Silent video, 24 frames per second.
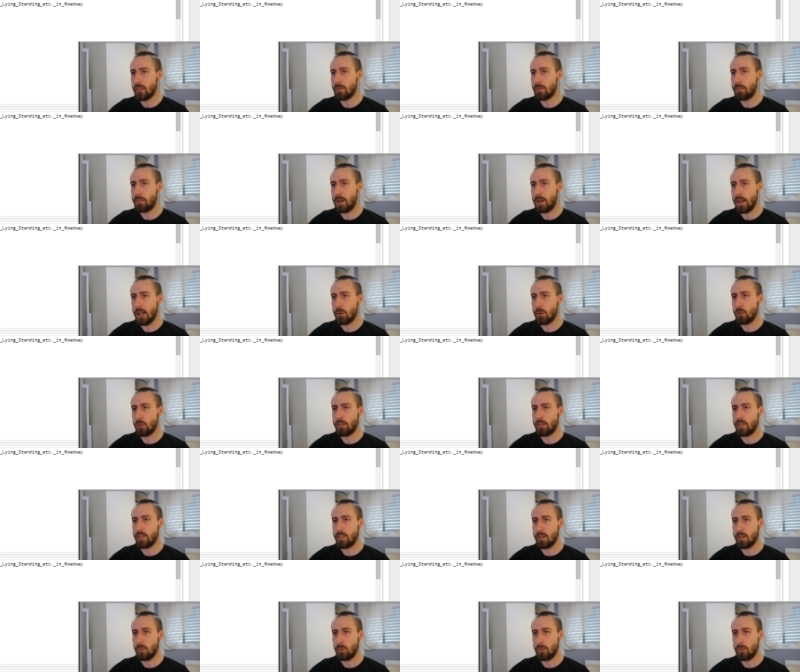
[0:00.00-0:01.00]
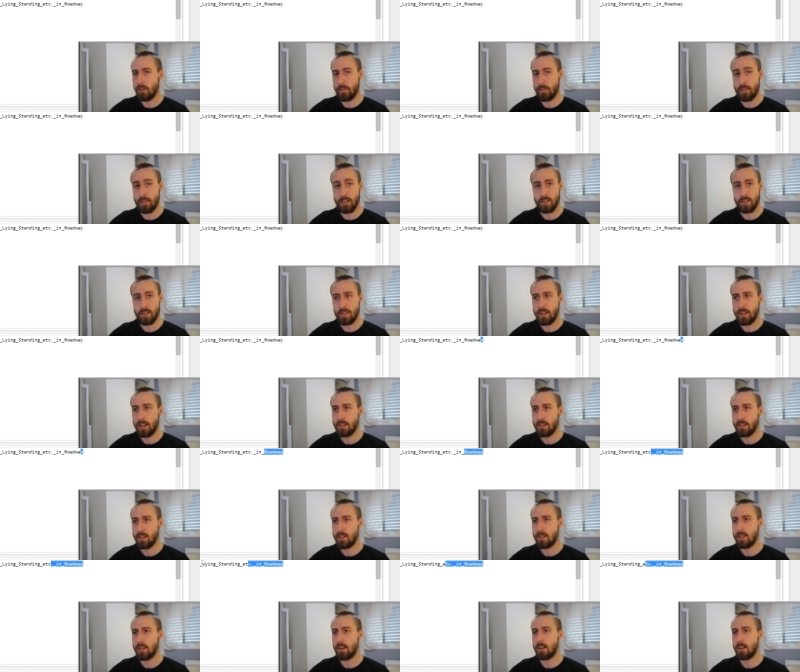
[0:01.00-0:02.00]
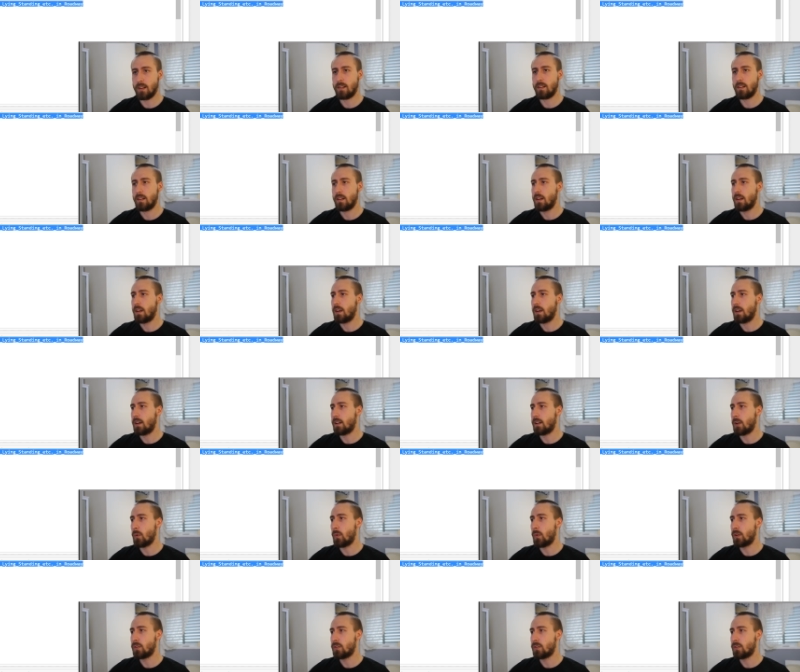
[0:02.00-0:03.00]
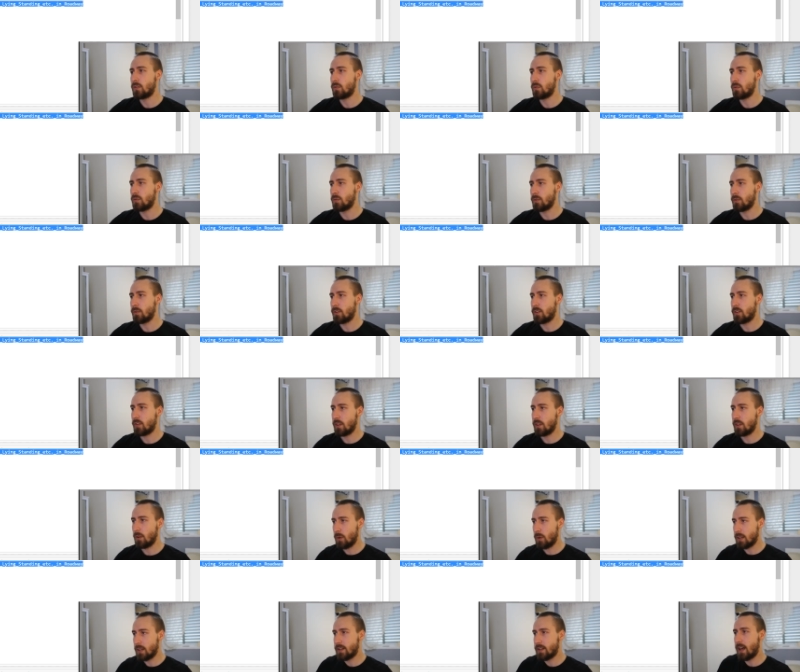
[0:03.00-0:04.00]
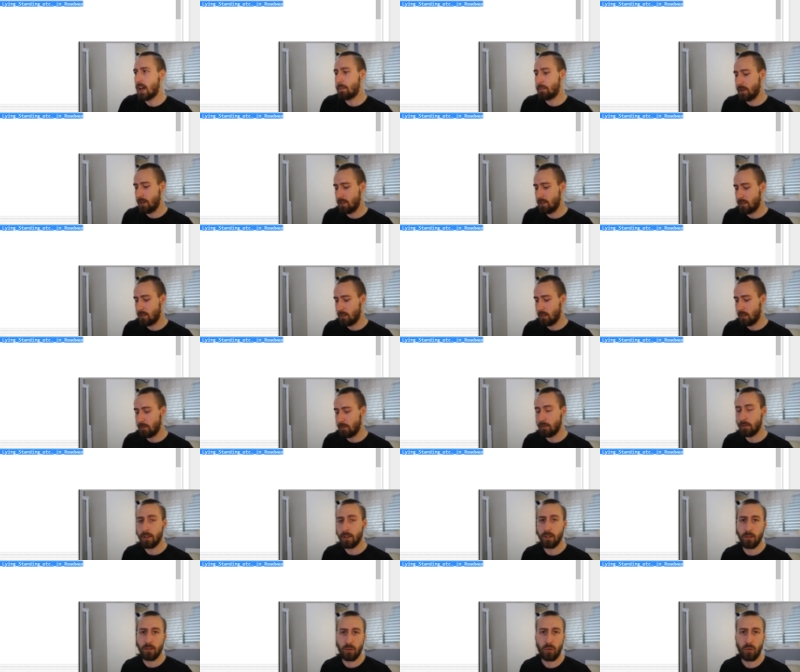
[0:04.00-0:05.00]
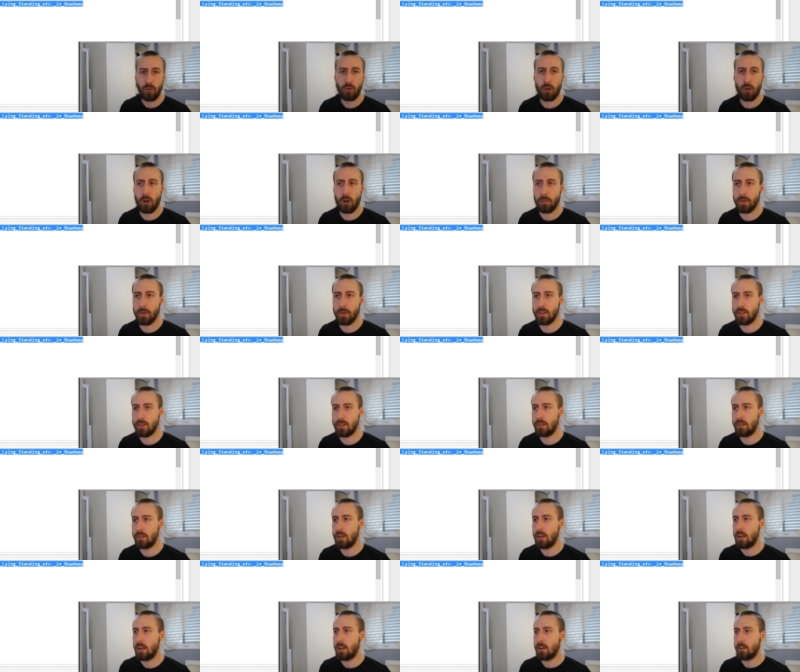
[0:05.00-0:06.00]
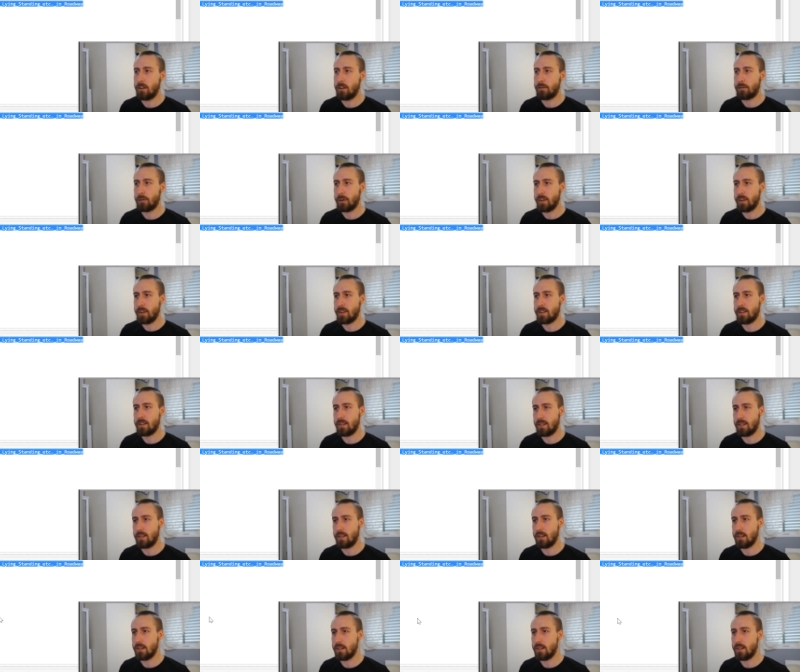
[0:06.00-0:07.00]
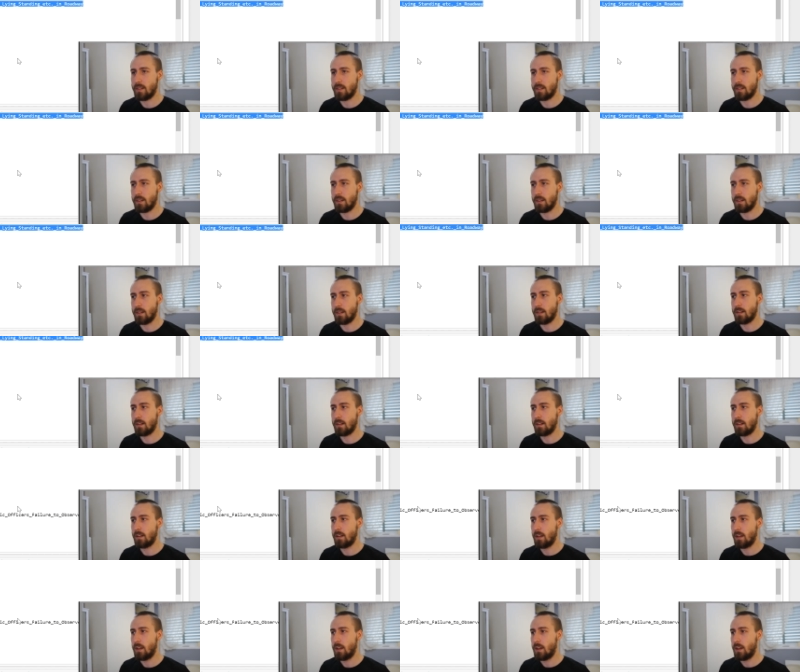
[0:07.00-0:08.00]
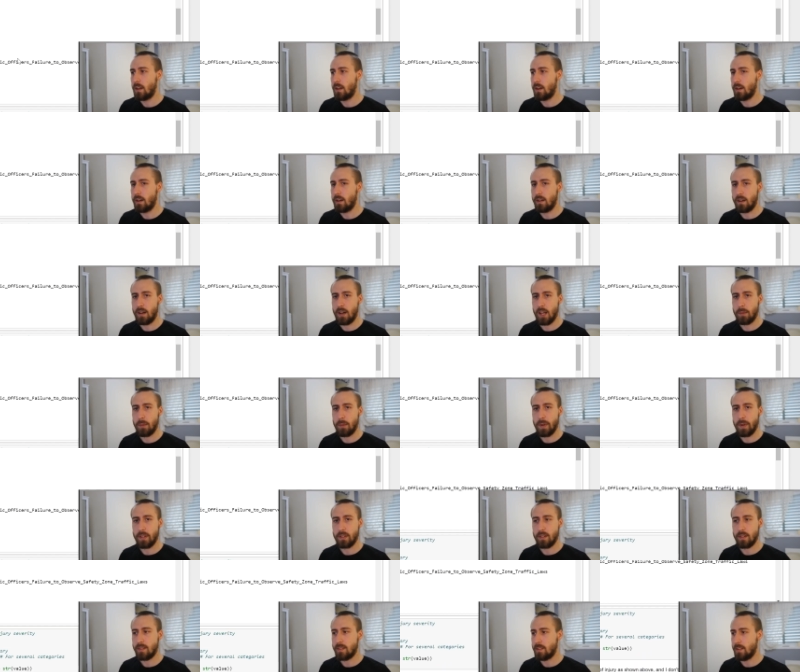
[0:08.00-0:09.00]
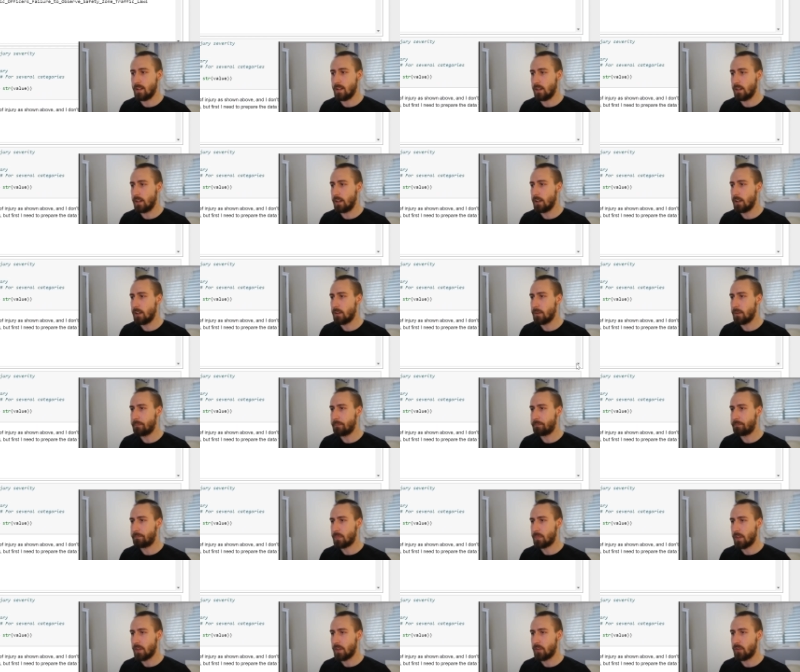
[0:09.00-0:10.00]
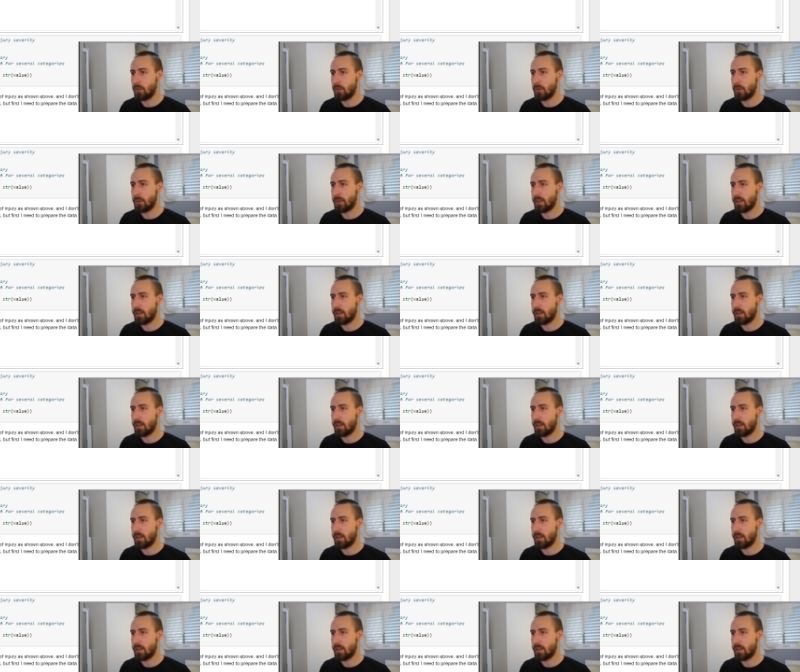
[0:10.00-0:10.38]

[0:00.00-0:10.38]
playing with with this dataset and I wanted to see what happens if they do comment for instance in this uh, uh, I made this cell here so you can